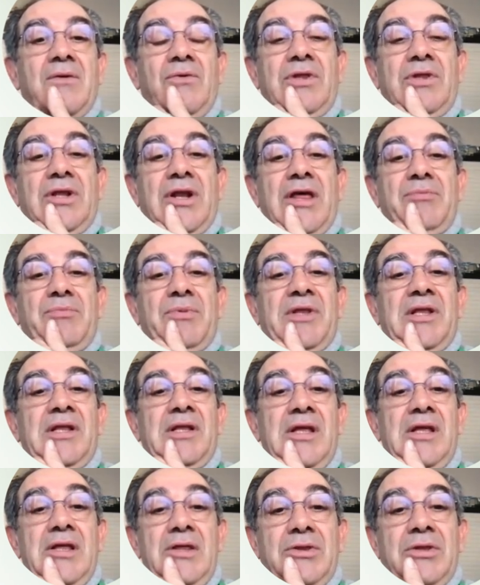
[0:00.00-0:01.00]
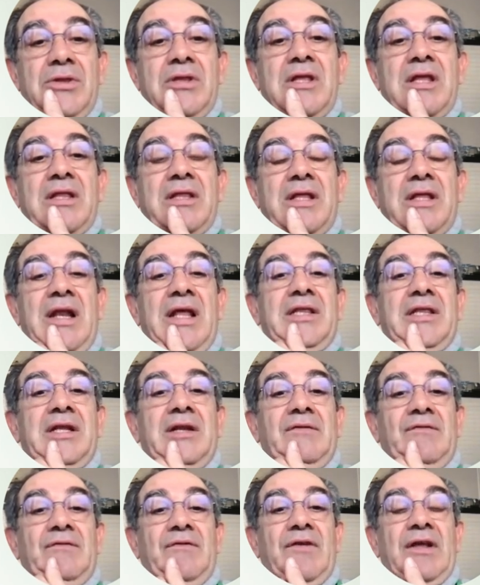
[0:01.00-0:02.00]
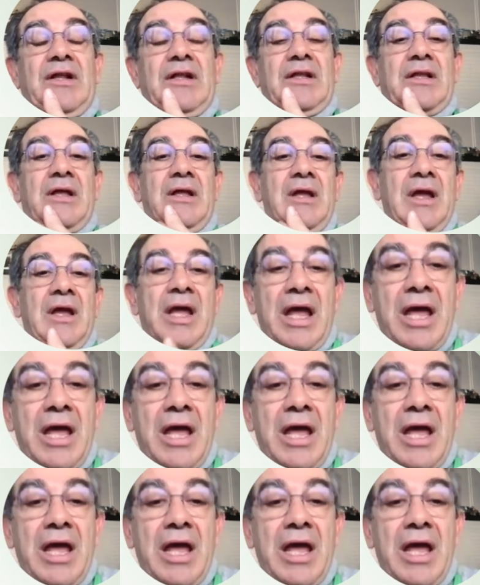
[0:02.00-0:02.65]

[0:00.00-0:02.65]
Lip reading: with respect to the incident electric field,